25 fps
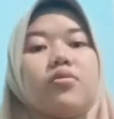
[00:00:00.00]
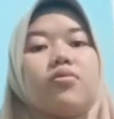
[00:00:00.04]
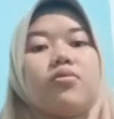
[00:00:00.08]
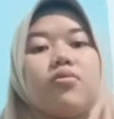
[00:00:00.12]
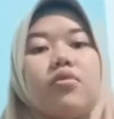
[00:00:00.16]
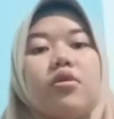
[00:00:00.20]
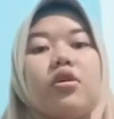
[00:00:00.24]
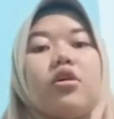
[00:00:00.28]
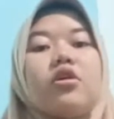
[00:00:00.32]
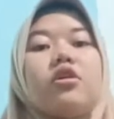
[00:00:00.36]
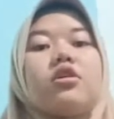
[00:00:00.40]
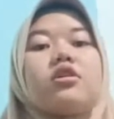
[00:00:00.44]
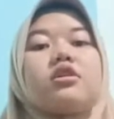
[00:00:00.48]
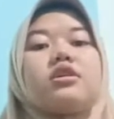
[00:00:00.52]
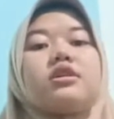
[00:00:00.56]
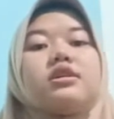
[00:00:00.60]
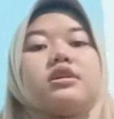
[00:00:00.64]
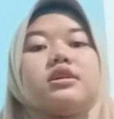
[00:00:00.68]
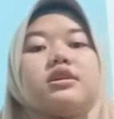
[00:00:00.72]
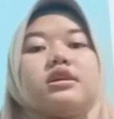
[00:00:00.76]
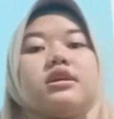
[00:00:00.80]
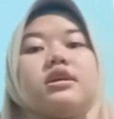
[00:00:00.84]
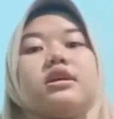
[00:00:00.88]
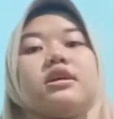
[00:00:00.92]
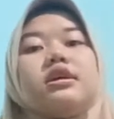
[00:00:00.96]
Rock
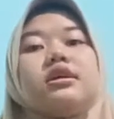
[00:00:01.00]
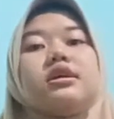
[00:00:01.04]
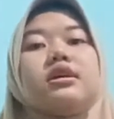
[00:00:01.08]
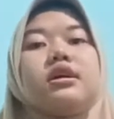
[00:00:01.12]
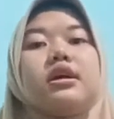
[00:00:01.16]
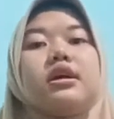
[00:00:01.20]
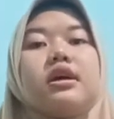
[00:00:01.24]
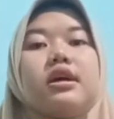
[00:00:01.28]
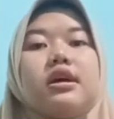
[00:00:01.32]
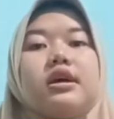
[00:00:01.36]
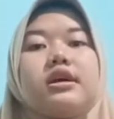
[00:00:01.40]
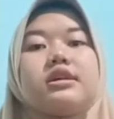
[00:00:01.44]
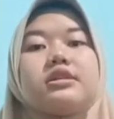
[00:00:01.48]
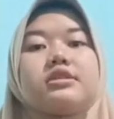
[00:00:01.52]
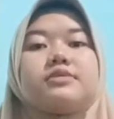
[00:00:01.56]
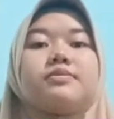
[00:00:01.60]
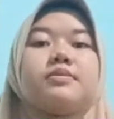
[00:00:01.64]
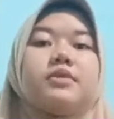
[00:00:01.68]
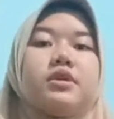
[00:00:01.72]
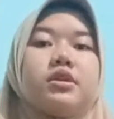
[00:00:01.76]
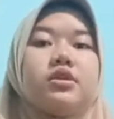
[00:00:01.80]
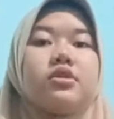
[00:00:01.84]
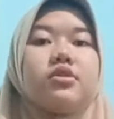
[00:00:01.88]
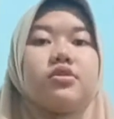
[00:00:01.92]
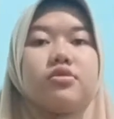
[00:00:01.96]
has
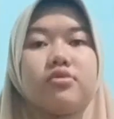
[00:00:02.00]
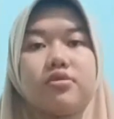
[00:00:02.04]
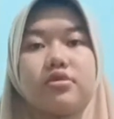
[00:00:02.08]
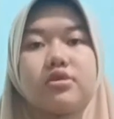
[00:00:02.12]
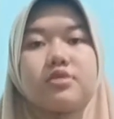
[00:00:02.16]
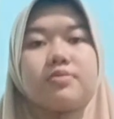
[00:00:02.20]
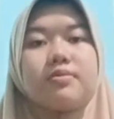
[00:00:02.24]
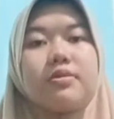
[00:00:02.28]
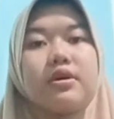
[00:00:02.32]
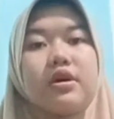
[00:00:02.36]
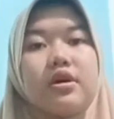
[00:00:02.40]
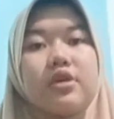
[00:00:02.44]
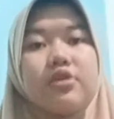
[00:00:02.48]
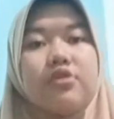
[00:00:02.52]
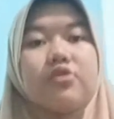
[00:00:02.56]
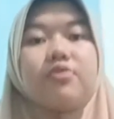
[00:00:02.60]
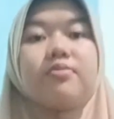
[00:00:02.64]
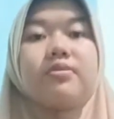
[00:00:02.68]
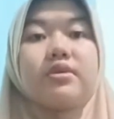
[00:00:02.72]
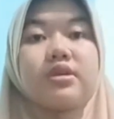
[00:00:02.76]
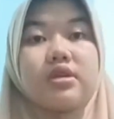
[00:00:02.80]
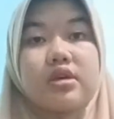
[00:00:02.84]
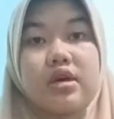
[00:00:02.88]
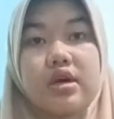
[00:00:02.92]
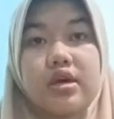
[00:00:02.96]
been used by
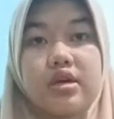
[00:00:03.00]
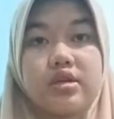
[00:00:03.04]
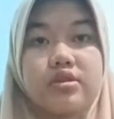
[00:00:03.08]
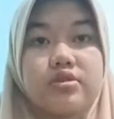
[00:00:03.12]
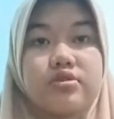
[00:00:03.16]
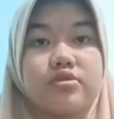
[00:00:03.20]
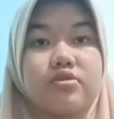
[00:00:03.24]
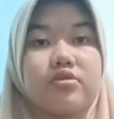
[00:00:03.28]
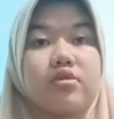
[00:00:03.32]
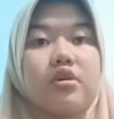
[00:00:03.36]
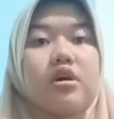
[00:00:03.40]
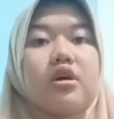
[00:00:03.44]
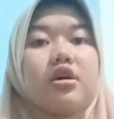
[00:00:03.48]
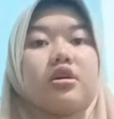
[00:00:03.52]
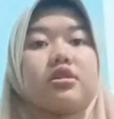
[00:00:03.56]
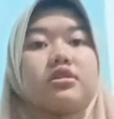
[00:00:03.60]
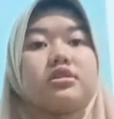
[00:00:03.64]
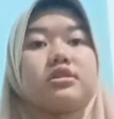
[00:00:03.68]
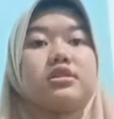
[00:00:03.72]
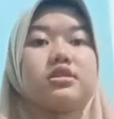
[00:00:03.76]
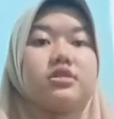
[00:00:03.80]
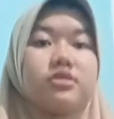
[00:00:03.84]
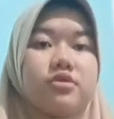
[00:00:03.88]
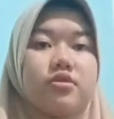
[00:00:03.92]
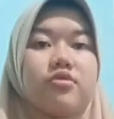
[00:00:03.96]
humankind throughout
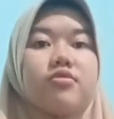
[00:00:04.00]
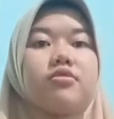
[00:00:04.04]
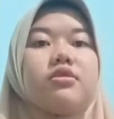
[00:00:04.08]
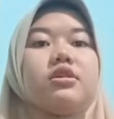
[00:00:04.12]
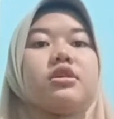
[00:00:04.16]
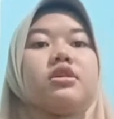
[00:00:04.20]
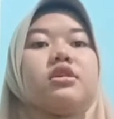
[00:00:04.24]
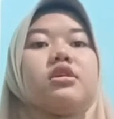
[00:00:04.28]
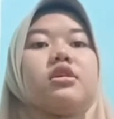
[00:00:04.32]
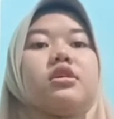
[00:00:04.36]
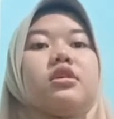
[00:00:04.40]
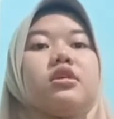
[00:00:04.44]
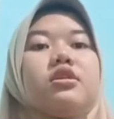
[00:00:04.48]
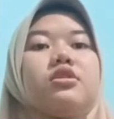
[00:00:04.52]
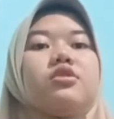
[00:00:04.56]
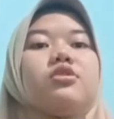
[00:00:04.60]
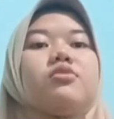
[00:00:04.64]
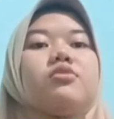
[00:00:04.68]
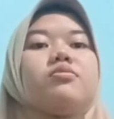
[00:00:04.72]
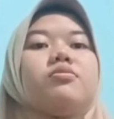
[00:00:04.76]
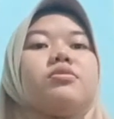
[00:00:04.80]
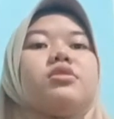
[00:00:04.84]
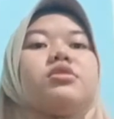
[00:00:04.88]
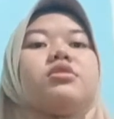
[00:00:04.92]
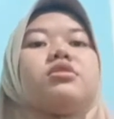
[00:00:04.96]
history. The
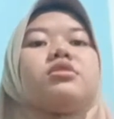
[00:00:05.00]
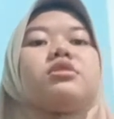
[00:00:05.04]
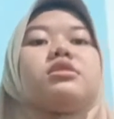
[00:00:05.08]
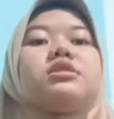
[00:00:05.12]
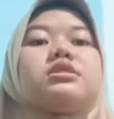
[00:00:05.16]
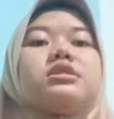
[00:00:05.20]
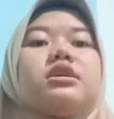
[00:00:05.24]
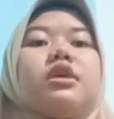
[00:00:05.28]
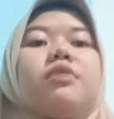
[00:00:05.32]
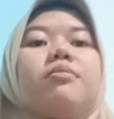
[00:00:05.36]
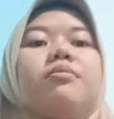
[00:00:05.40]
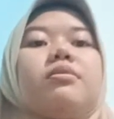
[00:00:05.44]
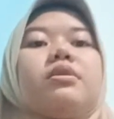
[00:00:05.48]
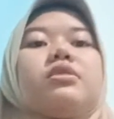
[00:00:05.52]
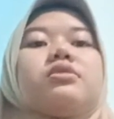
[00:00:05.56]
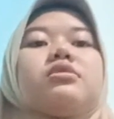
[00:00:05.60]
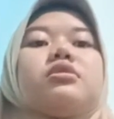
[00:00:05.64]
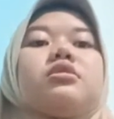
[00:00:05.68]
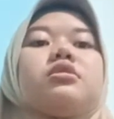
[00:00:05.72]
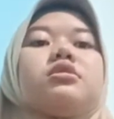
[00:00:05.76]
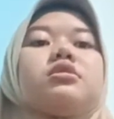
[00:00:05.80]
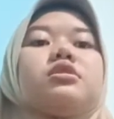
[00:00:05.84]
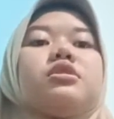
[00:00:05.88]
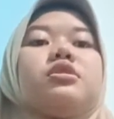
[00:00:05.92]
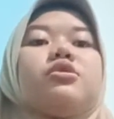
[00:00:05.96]
minerals and
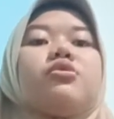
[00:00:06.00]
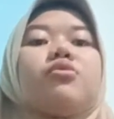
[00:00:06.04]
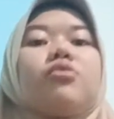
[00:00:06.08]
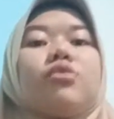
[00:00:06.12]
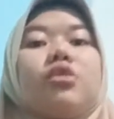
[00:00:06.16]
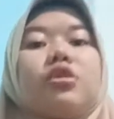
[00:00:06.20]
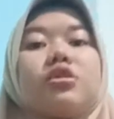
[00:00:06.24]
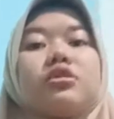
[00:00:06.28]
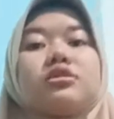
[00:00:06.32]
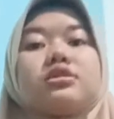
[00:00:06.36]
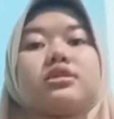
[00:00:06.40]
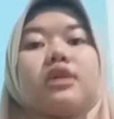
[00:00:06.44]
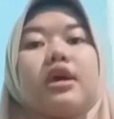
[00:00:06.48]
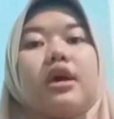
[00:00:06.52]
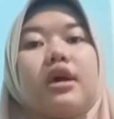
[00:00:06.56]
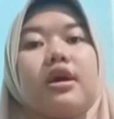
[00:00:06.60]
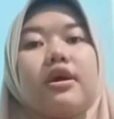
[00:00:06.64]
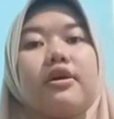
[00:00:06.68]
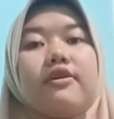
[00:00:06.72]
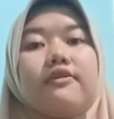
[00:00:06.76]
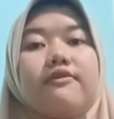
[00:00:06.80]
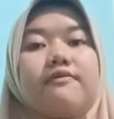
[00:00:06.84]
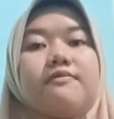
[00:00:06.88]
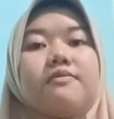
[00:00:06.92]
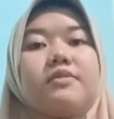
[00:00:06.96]
metal in rocks
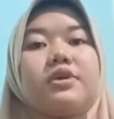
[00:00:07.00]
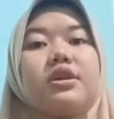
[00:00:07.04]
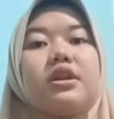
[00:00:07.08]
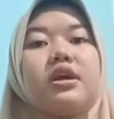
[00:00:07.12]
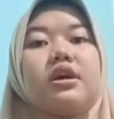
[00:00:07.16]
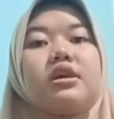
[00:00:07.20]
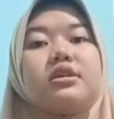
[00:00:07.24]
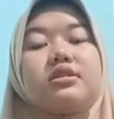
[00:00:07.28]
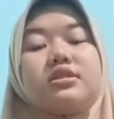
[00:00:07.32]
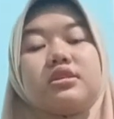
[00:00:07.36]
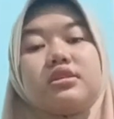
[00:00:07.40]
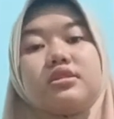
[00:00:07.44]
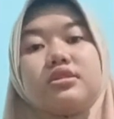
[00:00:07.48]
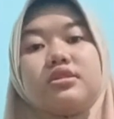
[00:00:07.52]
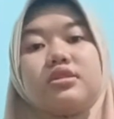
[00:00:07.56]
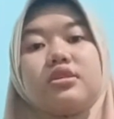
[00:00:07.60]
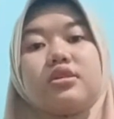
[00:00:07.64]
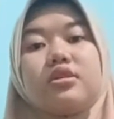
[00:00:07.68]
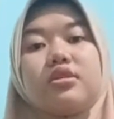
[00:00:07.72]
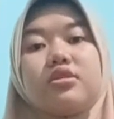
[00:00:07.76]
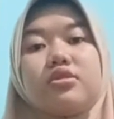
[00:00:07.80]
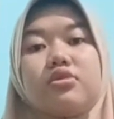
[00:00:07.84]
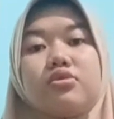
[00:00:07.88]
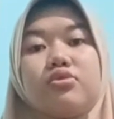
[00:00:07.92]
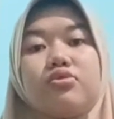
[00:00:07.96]
have been
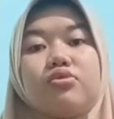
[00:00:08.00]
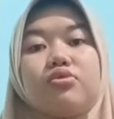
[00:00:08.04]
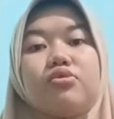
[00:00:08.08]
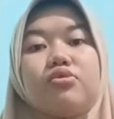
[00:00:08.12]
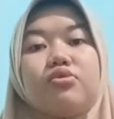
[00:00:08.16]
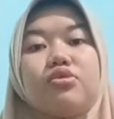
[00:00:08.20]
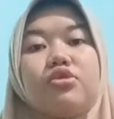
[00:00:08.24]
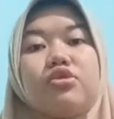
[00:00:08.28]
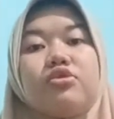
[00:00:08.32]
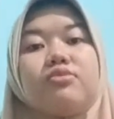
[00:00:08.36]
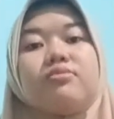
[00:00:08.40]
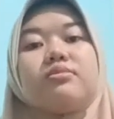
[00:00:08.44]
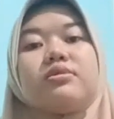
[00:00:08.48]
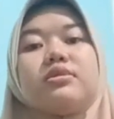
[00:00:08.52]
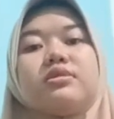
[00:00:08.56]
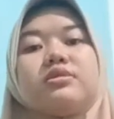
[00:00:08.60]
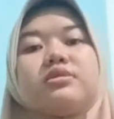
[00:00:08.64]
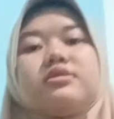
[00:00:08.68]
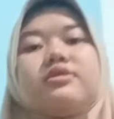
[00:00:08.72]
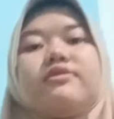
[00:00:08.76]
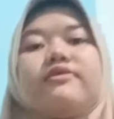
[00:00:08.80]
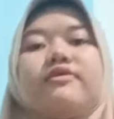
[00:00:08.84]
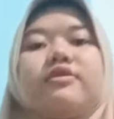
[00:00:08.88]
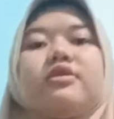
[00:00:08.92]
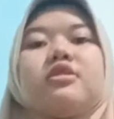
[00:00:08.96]
essential to human
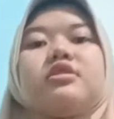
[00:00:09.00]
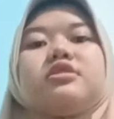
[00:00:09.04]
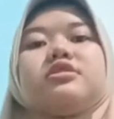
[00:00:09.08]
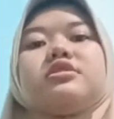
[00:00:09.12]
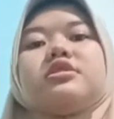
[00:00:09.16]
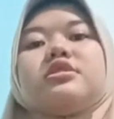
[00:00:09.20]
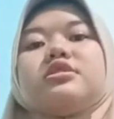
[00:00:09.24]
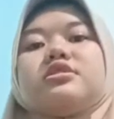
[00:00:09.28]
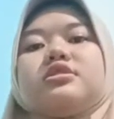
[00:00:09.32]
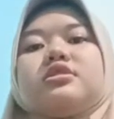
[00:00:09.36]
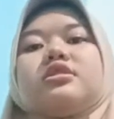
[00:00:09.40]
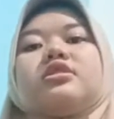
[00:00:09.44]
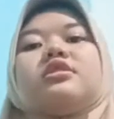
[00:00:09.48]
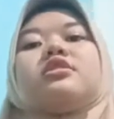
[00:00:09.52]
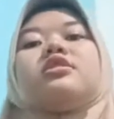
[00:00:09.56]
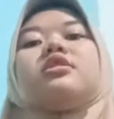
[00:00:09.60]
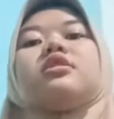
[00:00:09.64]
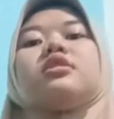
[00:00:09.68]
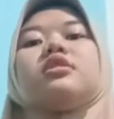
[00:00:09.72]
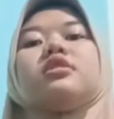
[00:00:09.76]
civilization.